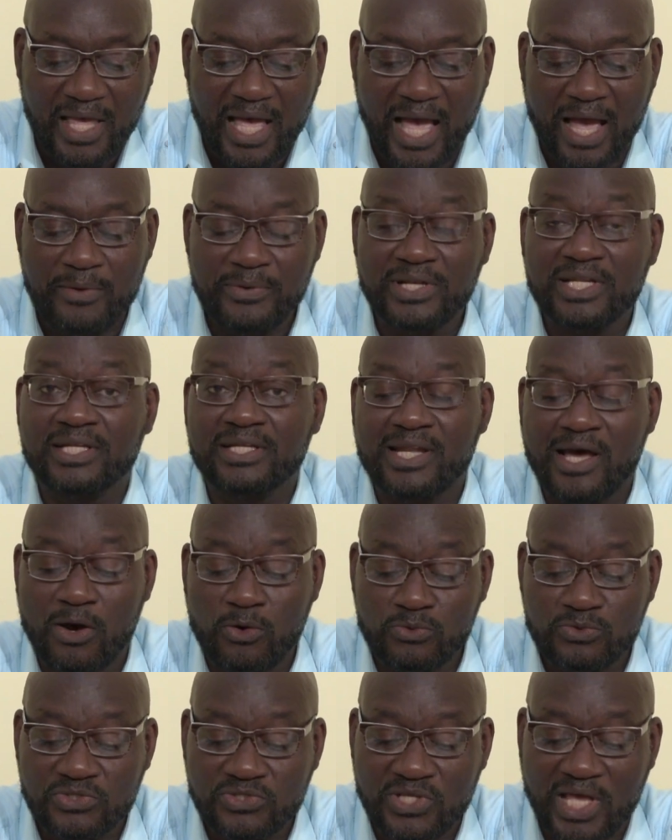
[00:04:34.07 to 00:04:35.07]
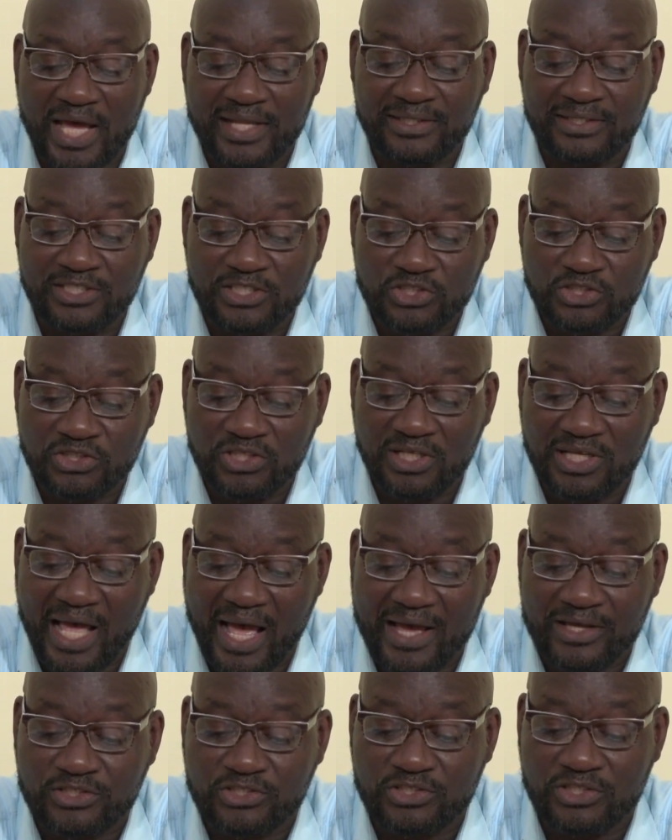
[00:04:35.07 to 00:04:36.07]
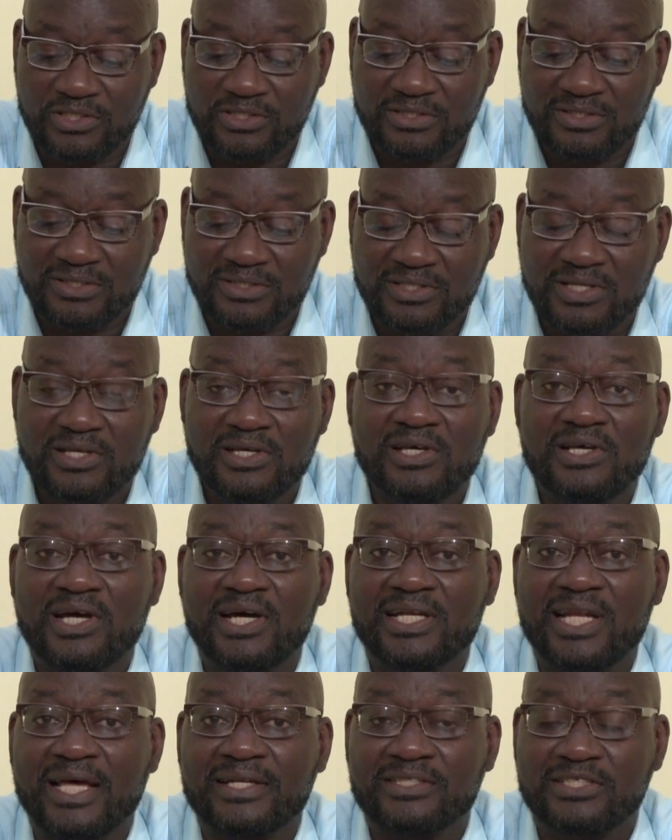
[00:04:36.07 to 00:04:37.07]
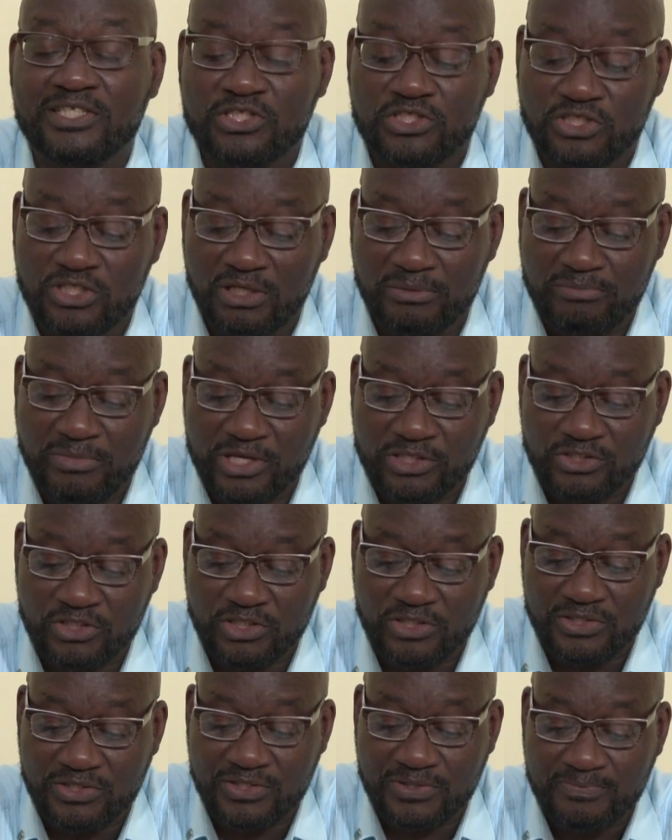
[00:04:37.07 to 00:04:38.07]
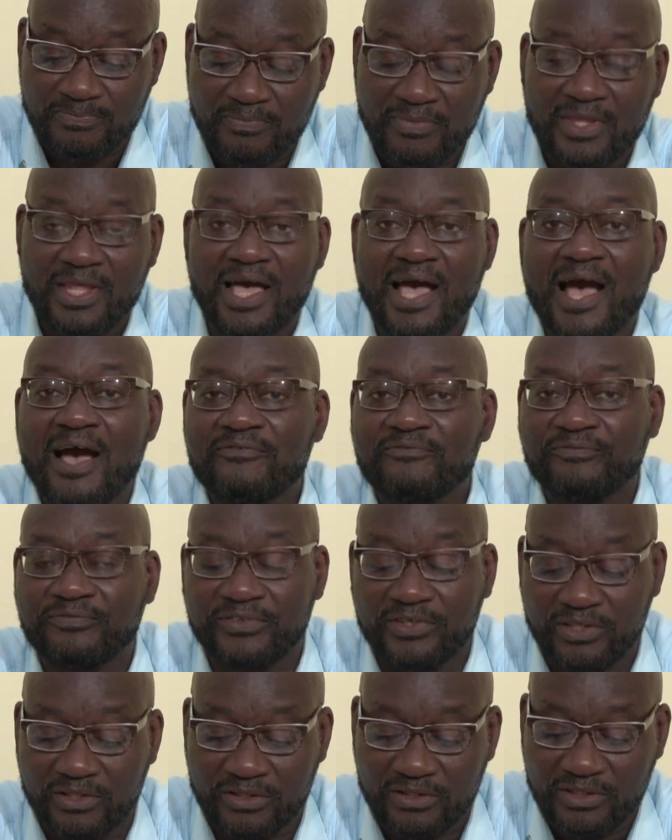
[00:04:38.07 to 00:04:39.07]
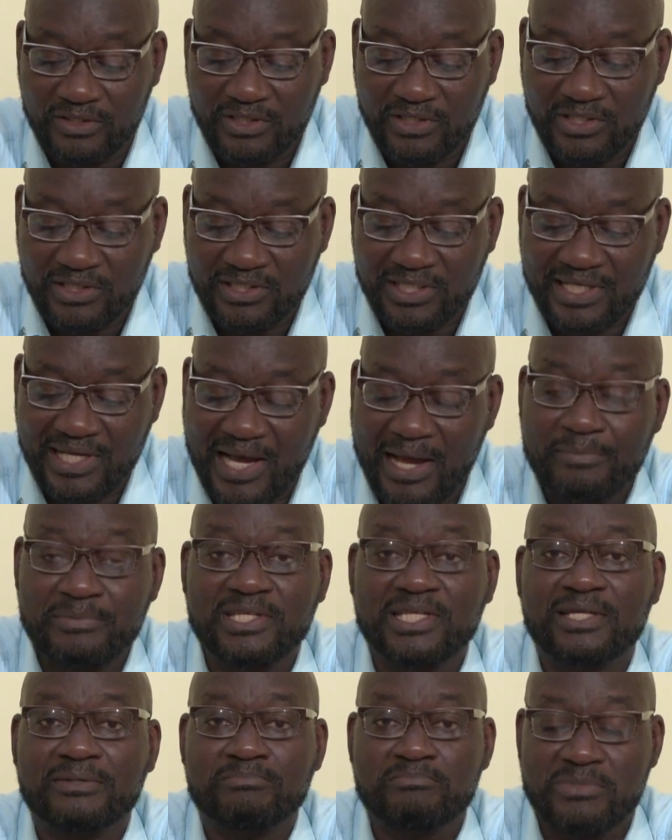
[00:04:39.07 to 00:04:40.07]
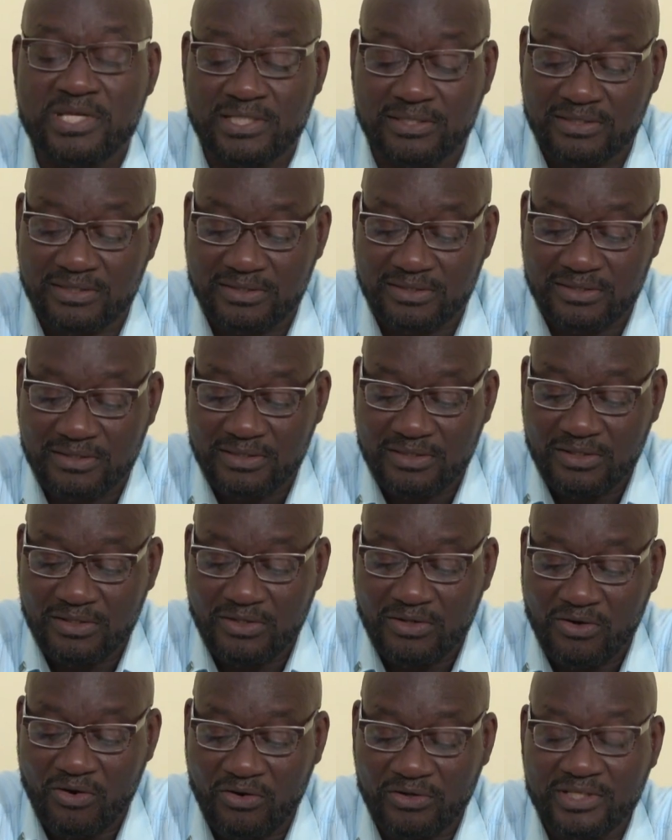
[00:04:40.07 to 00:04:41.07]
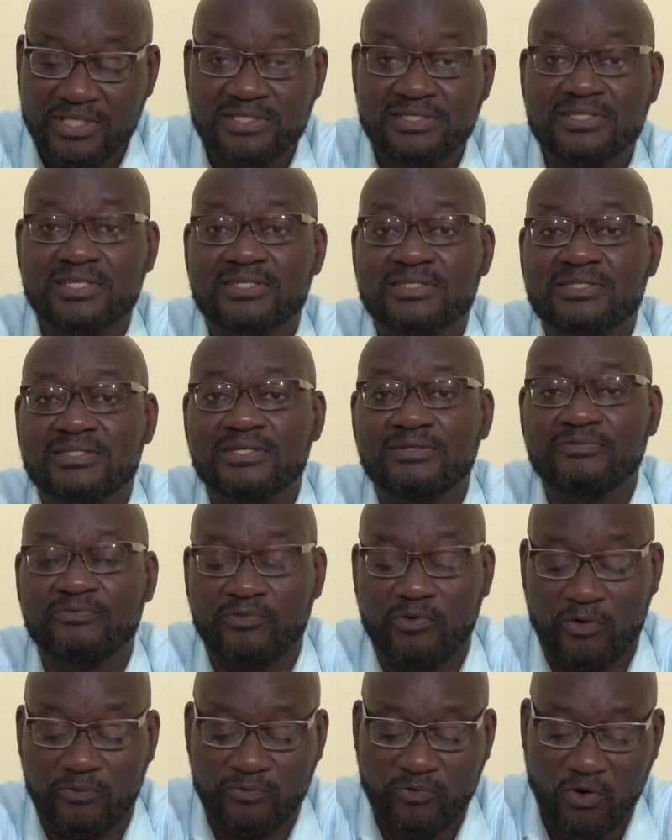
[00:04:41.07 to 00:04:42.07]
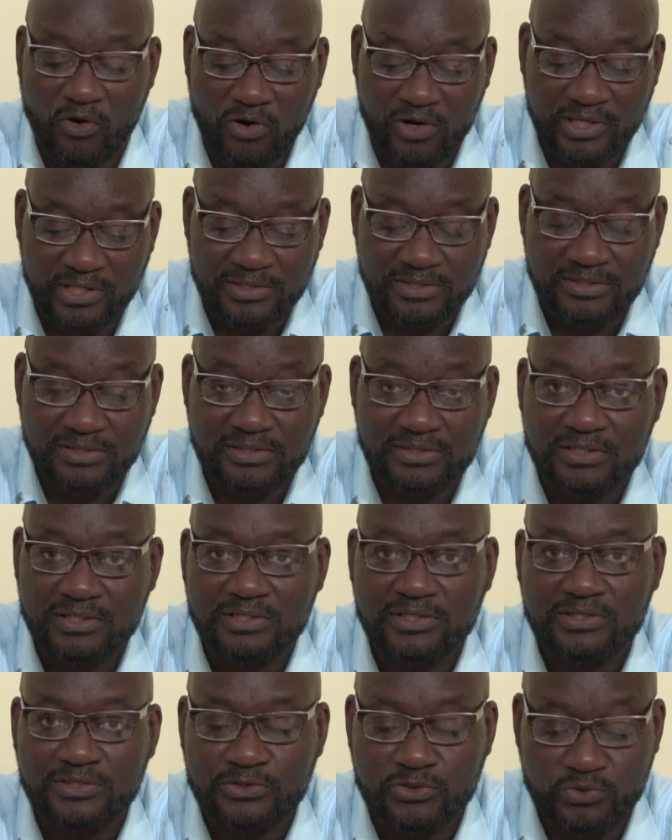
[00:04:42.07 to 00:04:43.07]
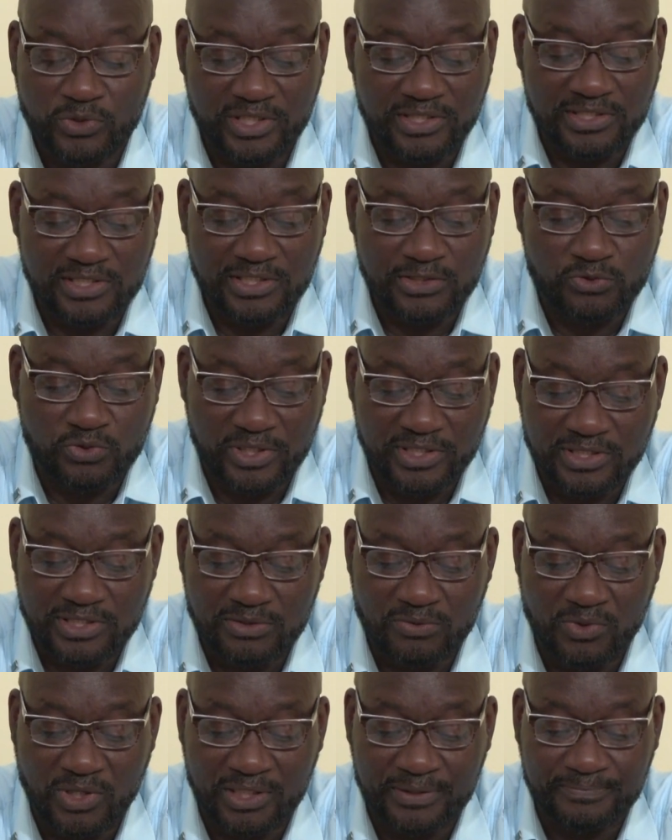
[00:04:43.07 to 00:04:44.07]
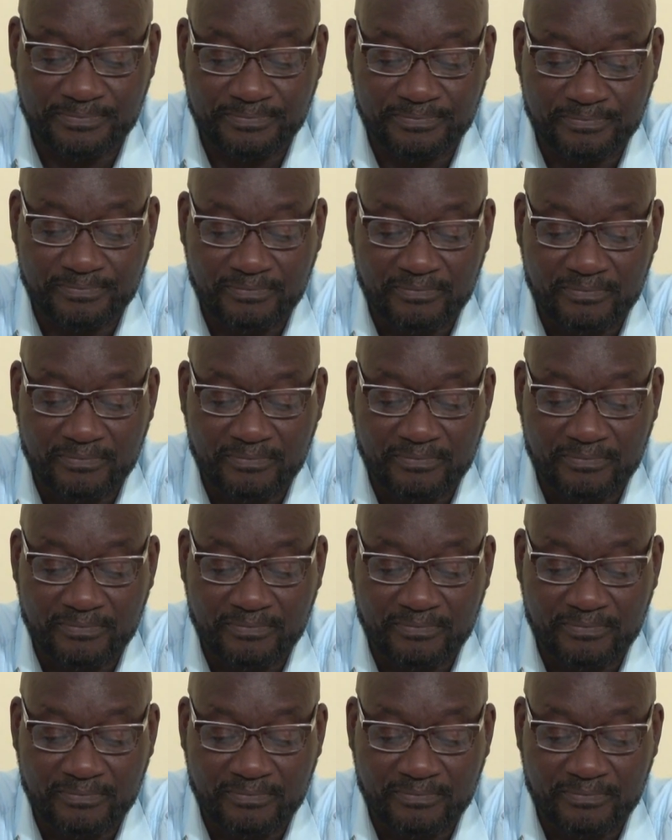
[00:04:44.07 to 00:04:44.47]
I will announce additional actions and additional measures after the Cabinet meets on the 16th of August 2021.